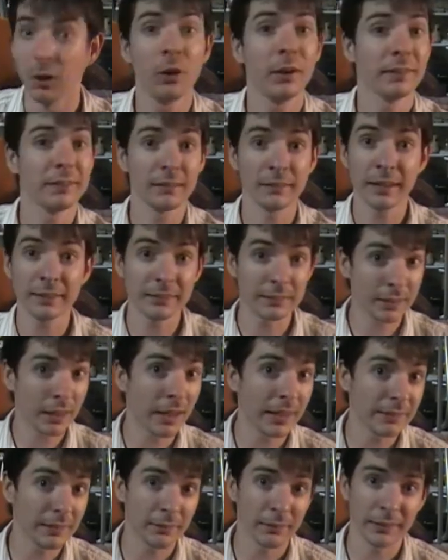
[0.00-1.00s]
it's
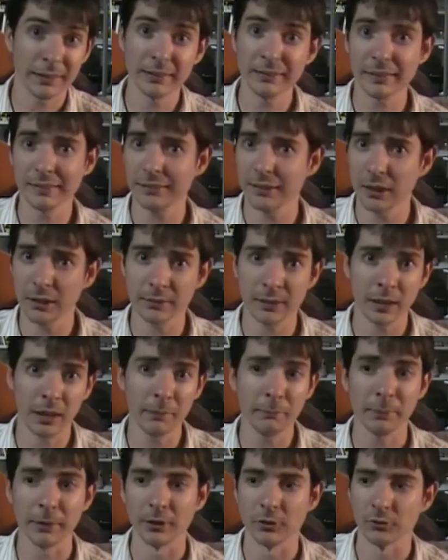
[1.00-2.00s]
another
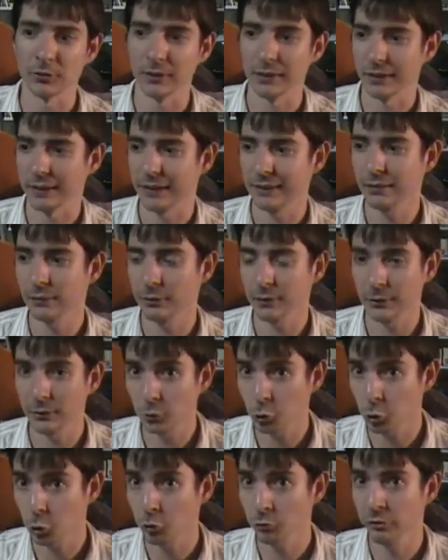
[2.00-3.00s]
time piece, really. It's a
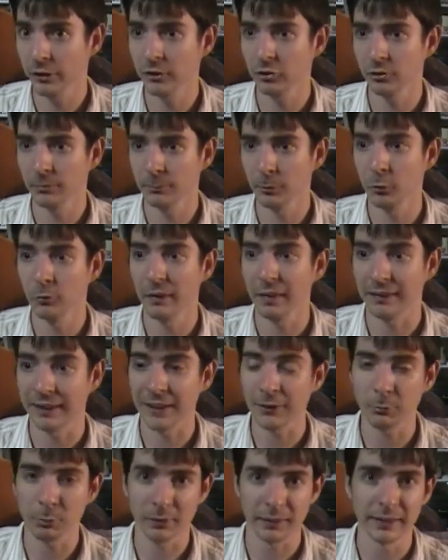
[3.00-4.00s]
historical fiction movie that
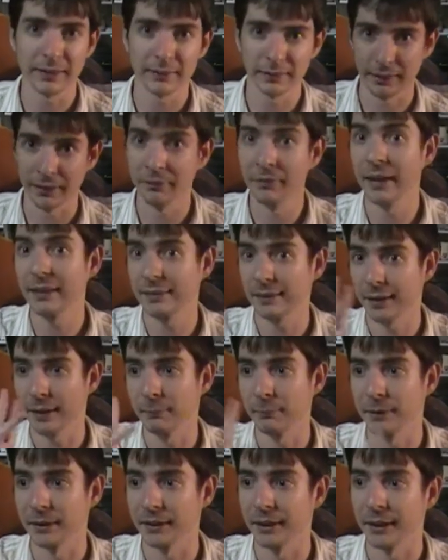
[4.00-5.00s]
takes place in that
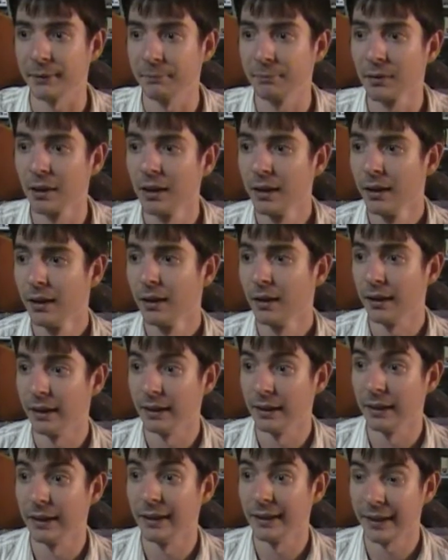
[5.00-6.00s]
time period.
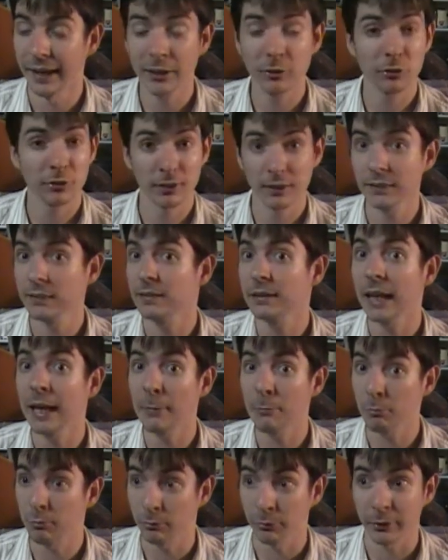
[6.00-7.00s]
It actually does
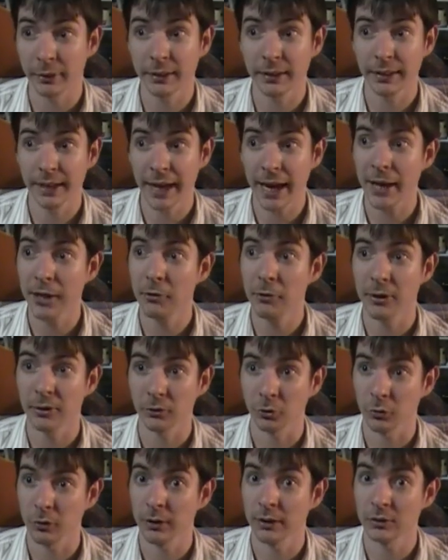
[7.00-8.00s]
stay pretty accurate
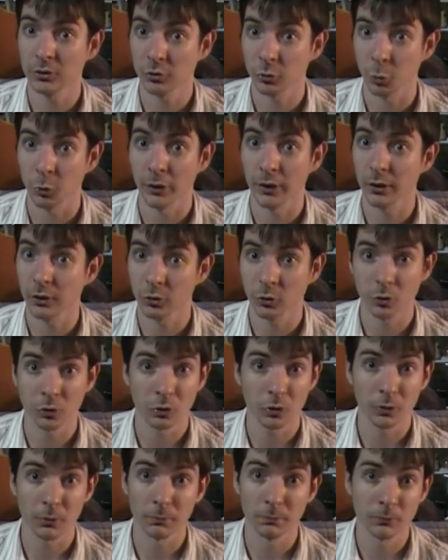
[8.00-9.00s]
to the
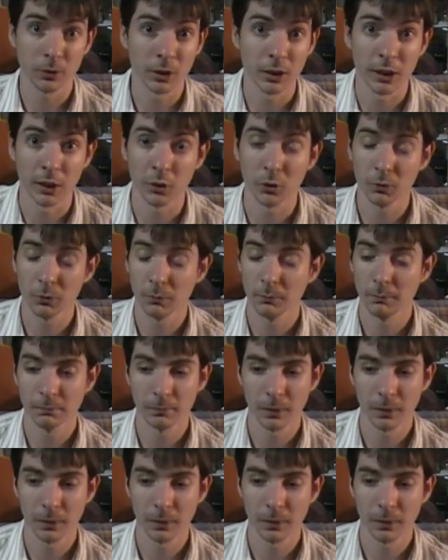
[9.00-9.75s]
historical, you know,